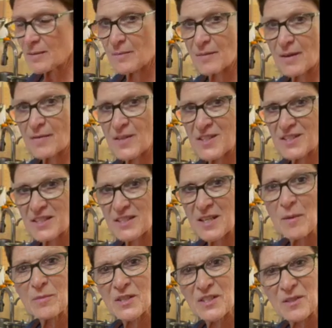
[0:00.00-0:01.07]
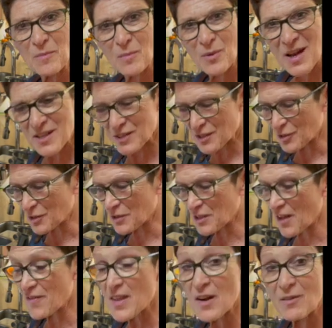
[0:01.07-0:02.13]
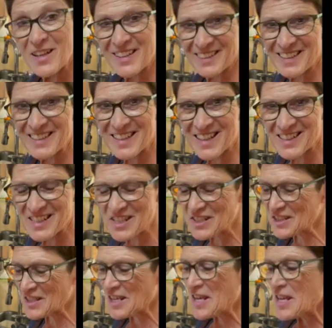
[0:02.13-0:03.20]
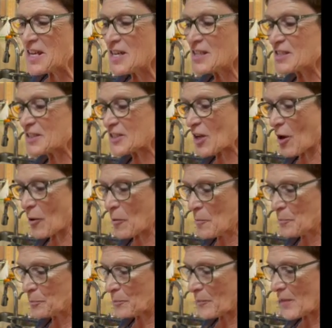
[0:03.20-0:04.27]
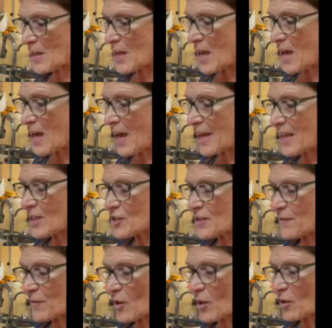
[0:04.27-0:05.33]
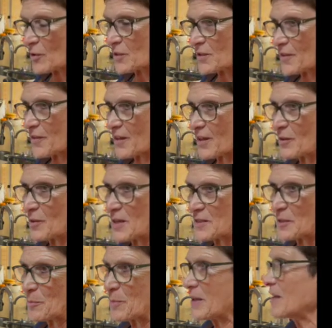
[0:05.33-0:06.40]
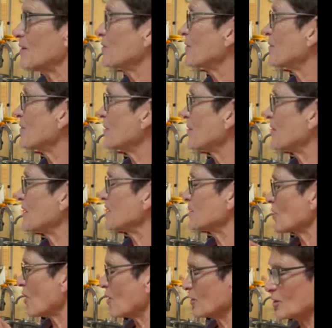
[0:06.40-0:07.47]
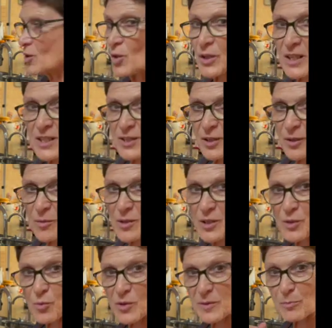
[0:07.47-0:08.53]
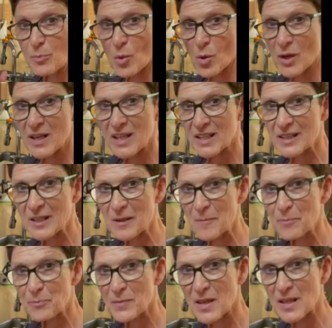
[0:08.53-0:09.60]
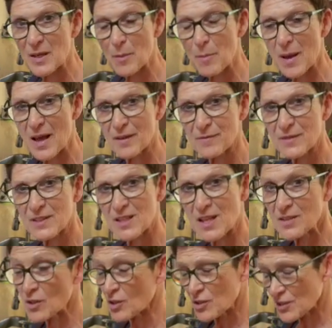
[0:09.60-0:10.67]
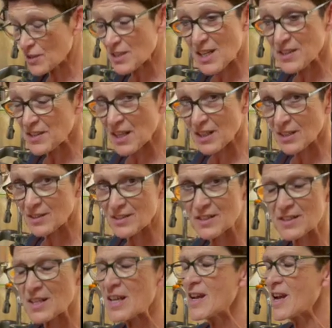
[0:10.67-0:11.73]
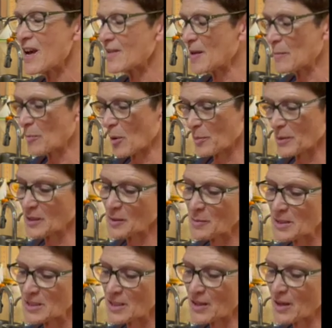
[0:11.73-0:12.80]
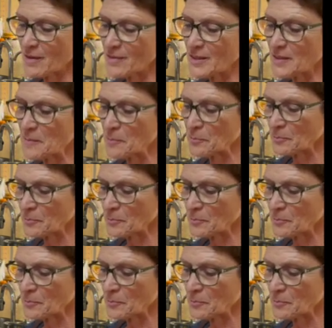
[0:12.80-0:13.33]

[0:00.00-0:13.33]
My first attempt at some pretzels, and they're really nice. So I actually followed the recipe for these on Cookie Dough, which was boiling them in a pan for just 10 seconds and then popping them into the oven.